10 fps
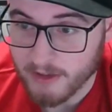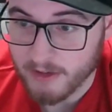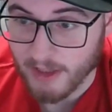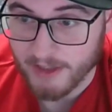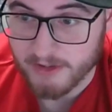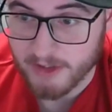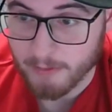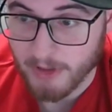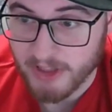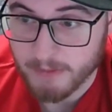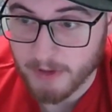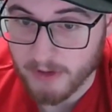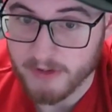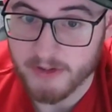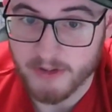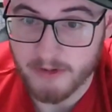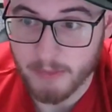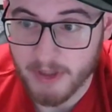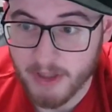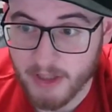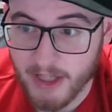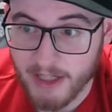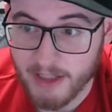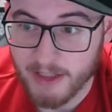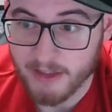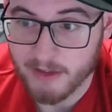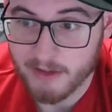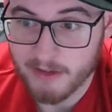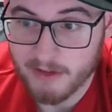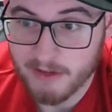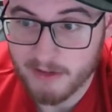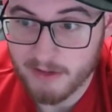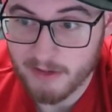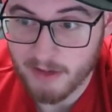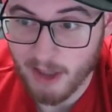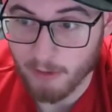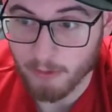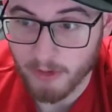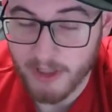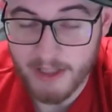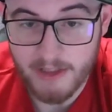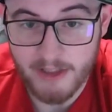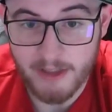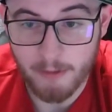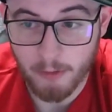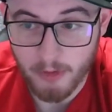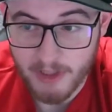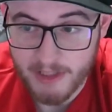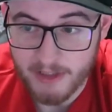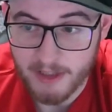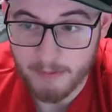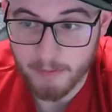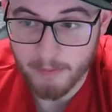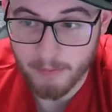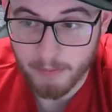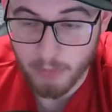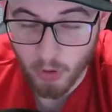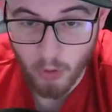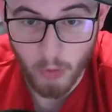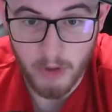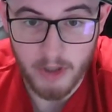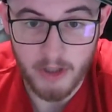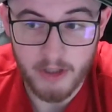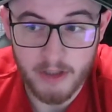legacy in baseball. This has been a really, really poor